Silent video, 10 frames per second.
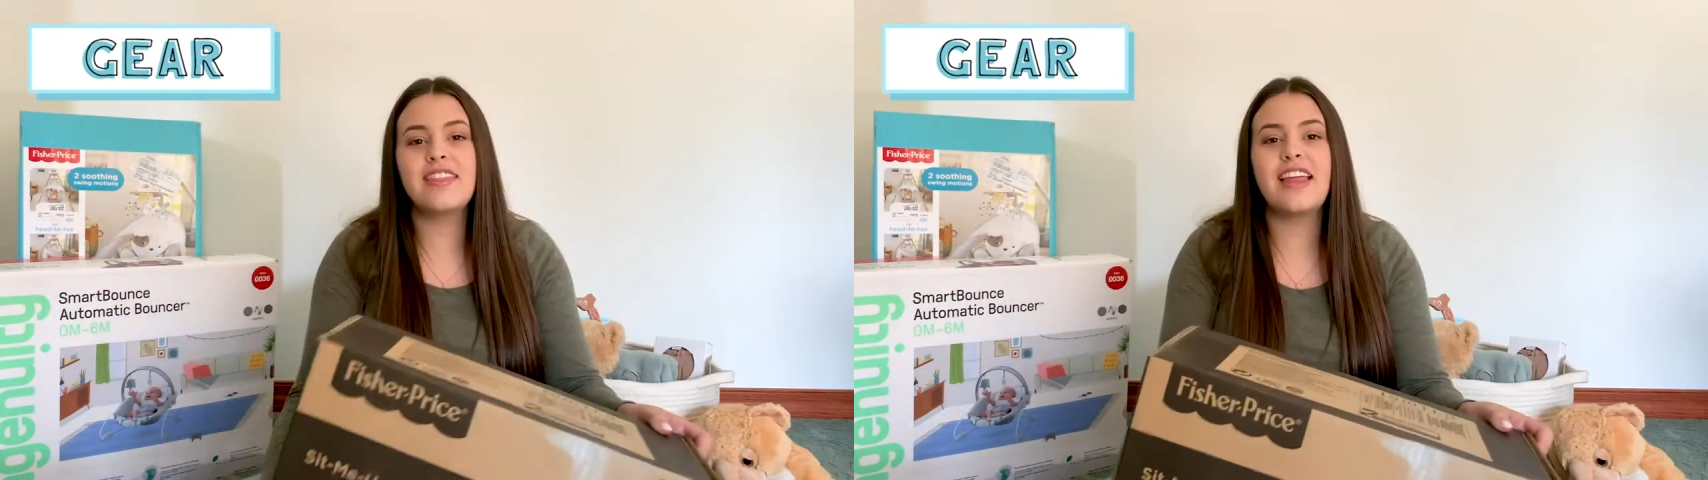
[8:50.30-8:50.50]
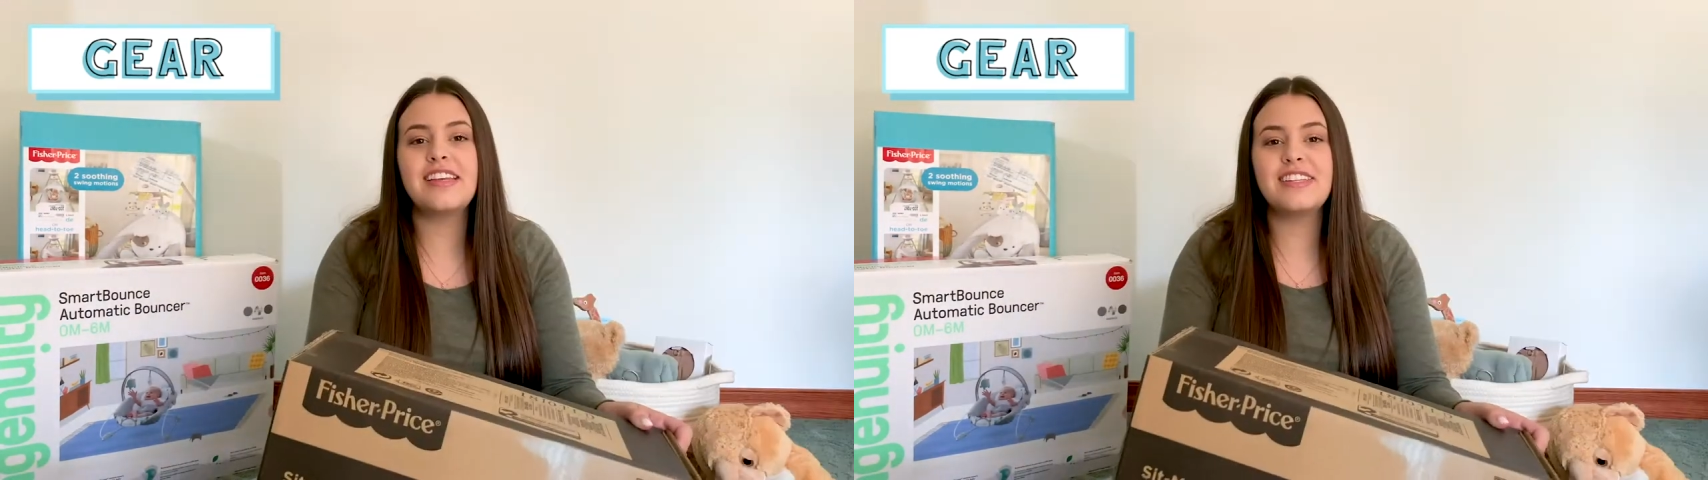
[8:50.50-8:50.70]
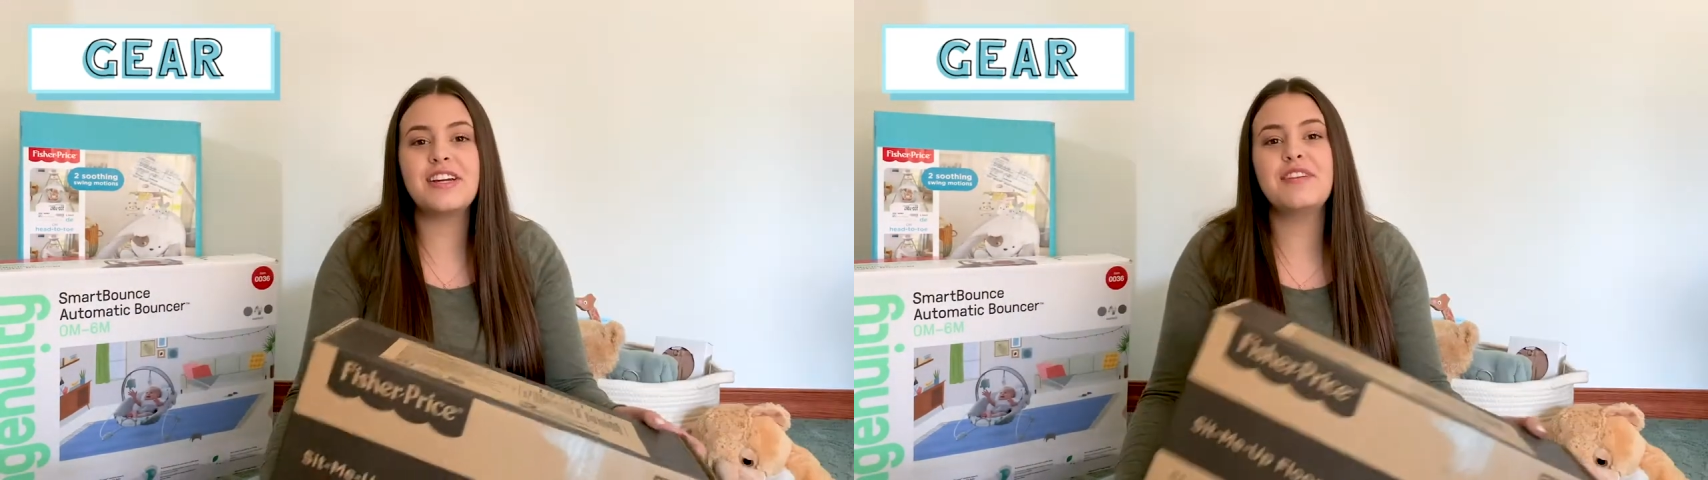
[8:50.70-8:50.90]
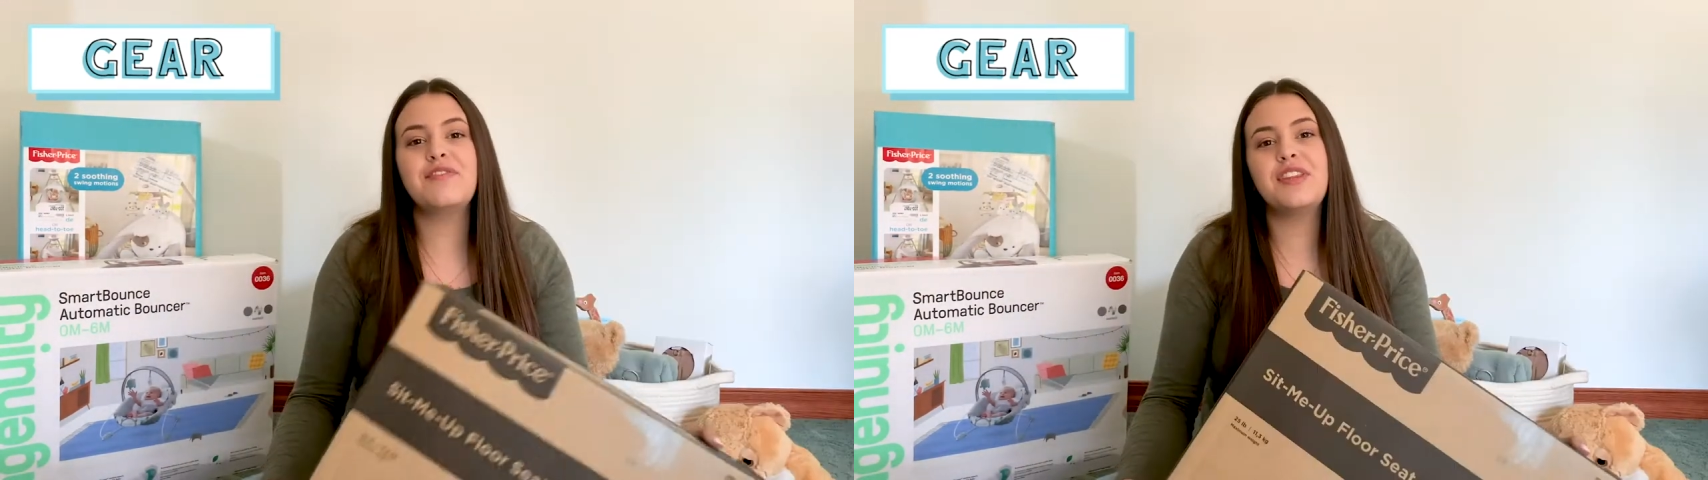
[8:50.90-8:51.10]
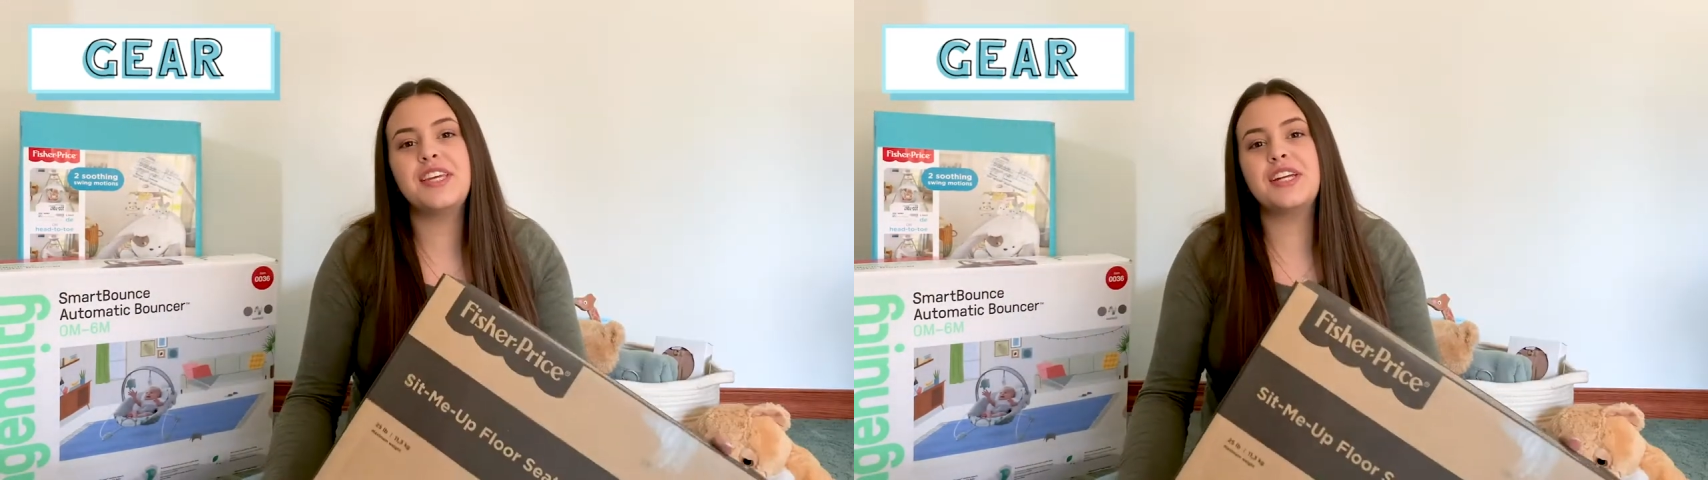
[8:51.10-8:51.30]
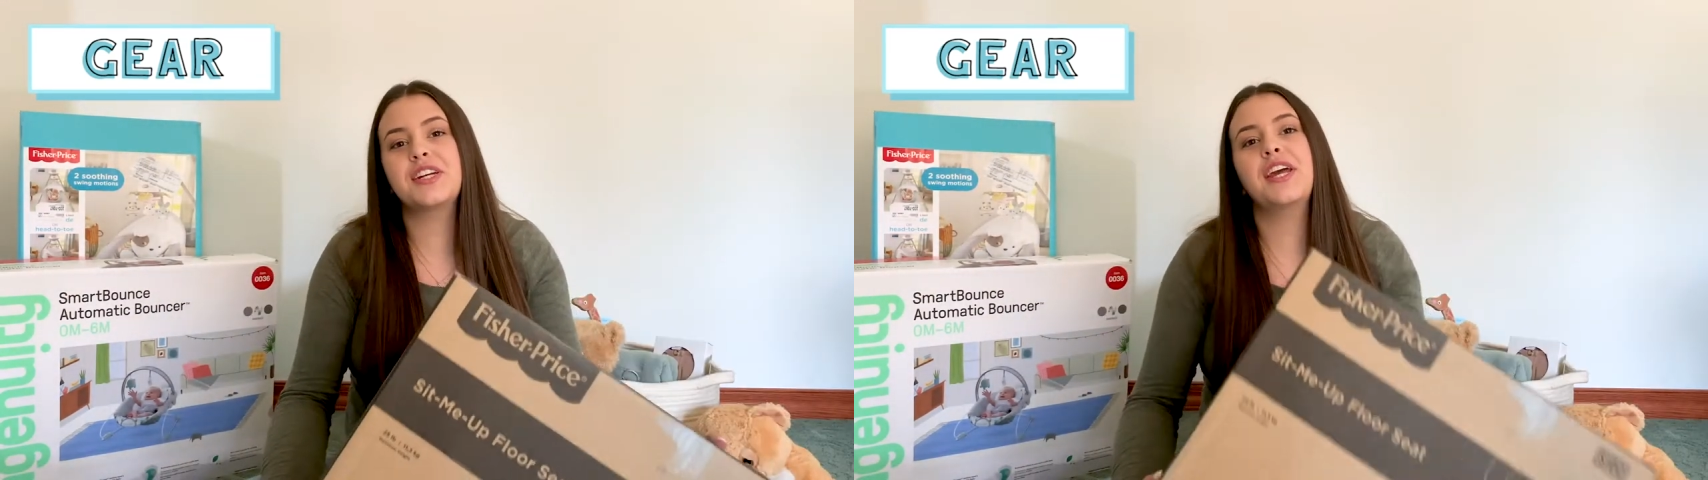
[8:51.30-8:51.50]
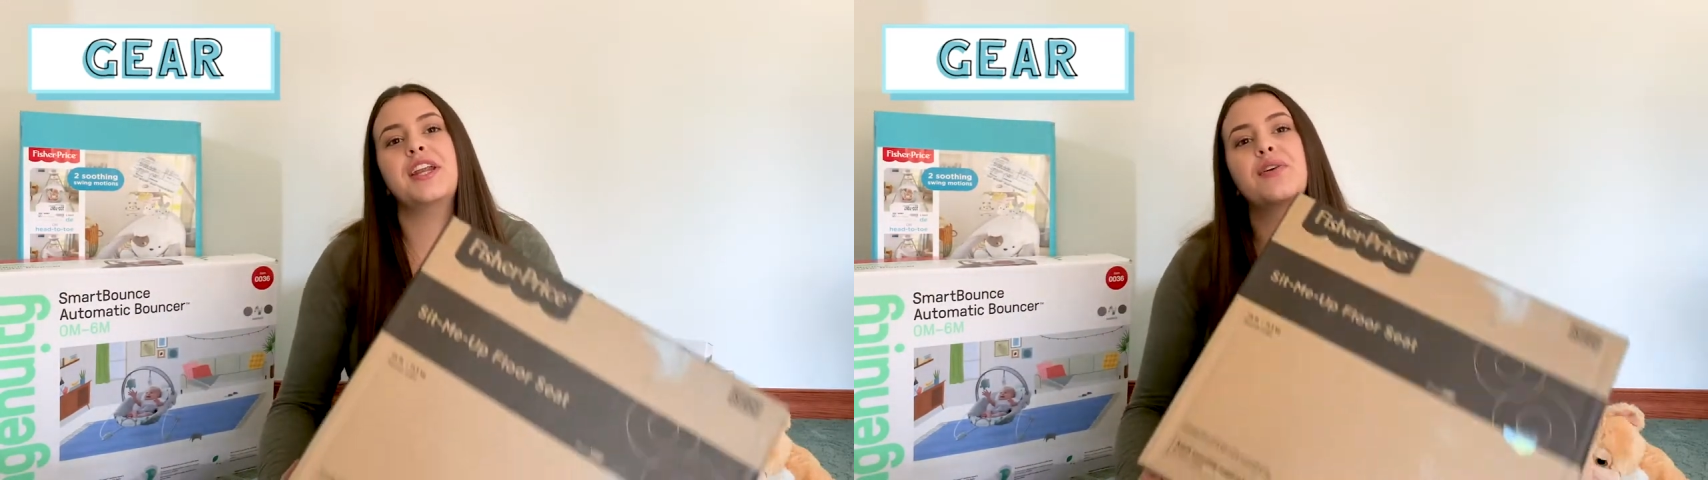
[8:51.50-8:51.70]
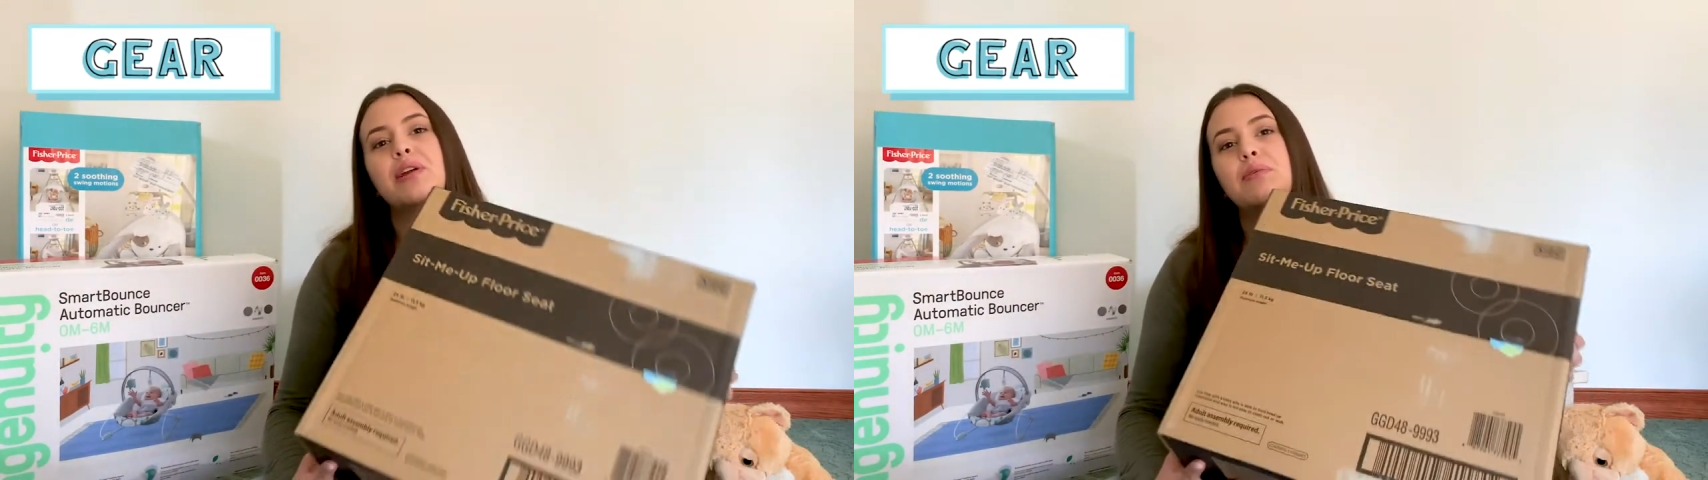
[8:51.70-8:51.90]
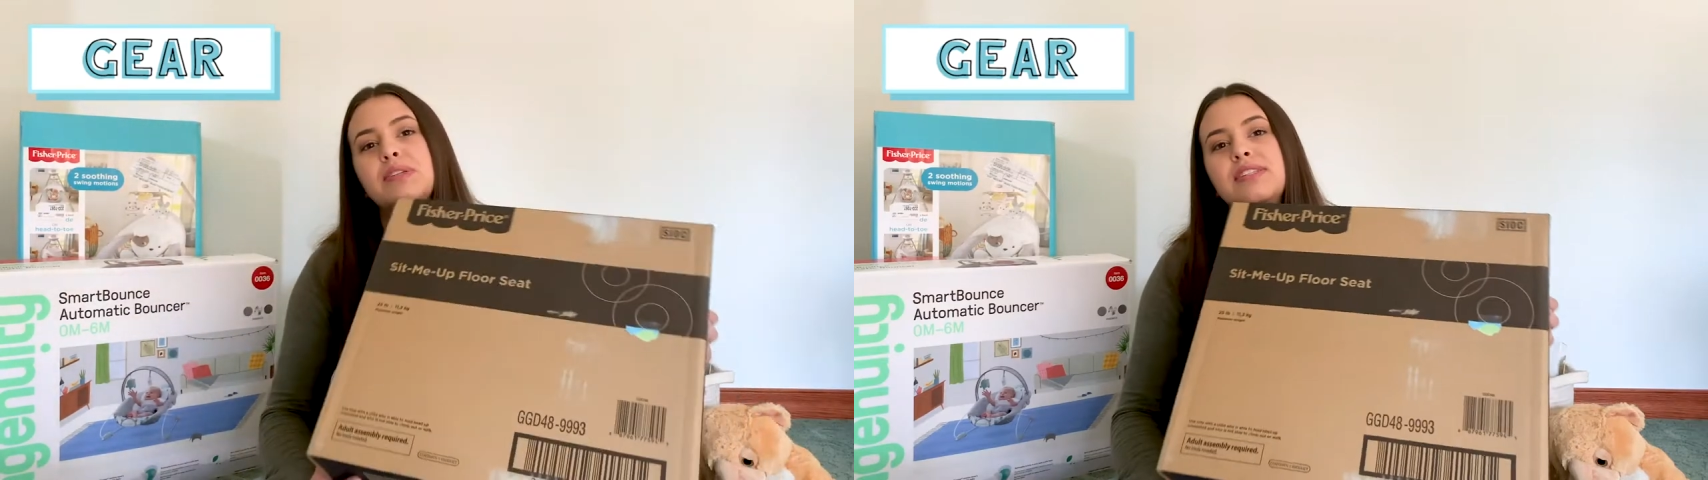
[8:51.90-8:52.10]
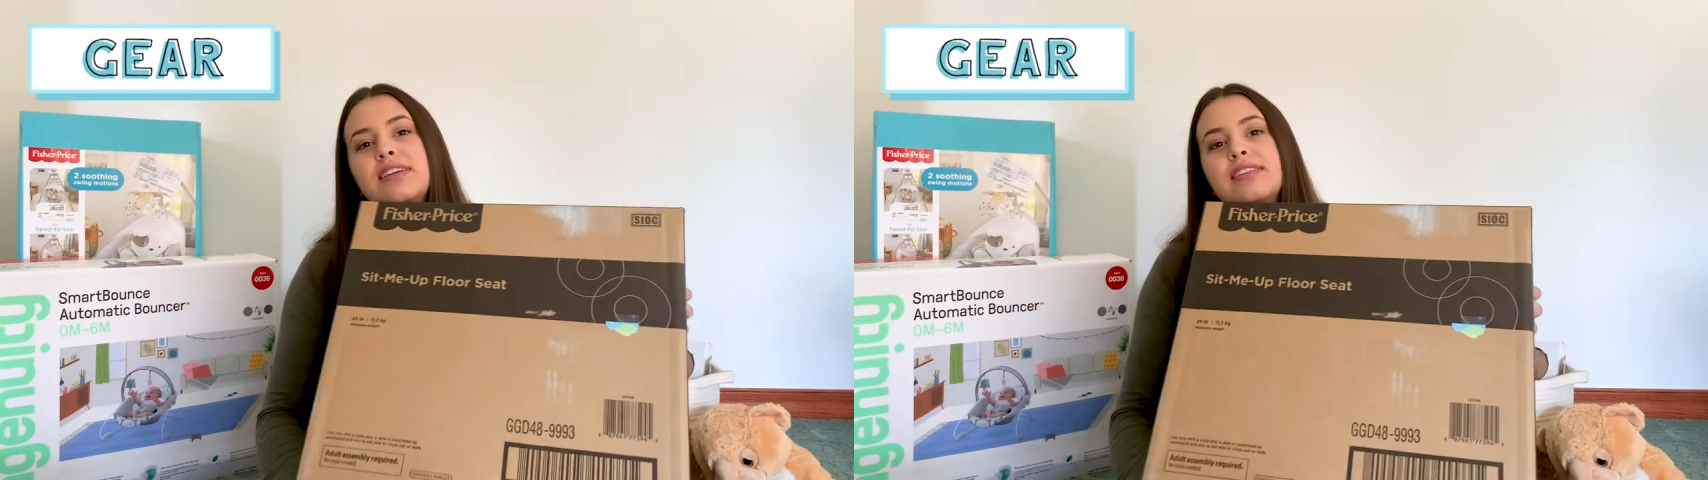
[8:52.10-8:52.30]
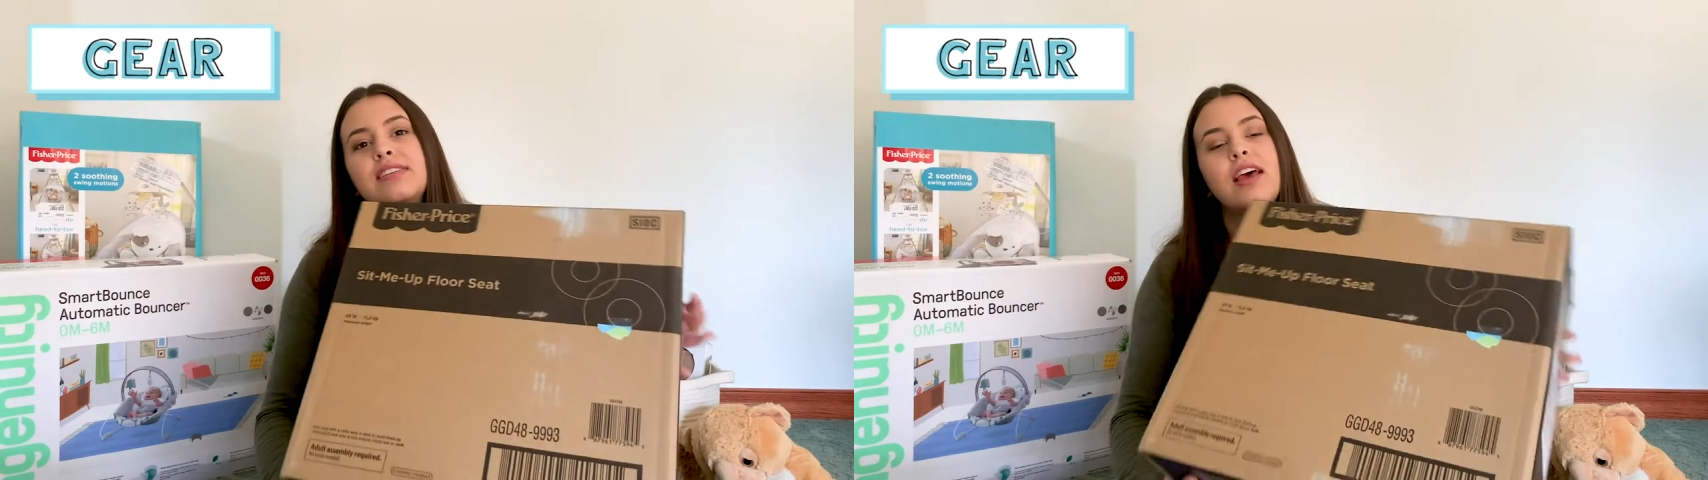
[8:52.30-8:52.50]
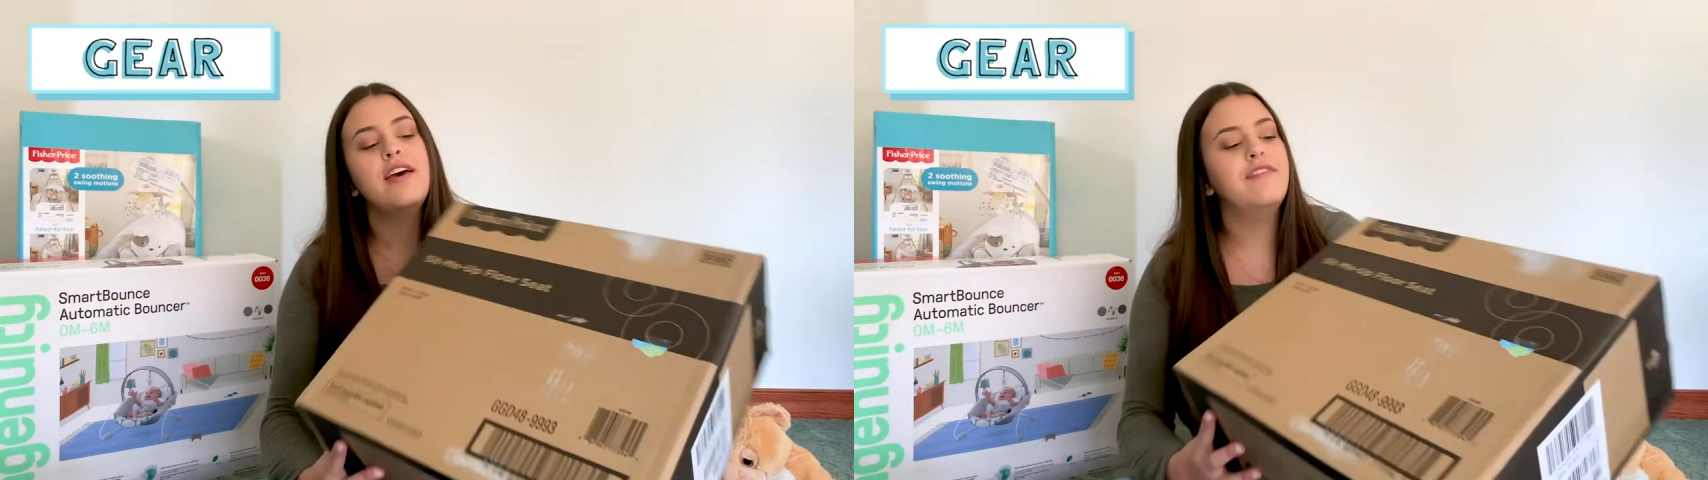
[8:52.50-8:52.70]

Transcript: then the last item for the gear category was this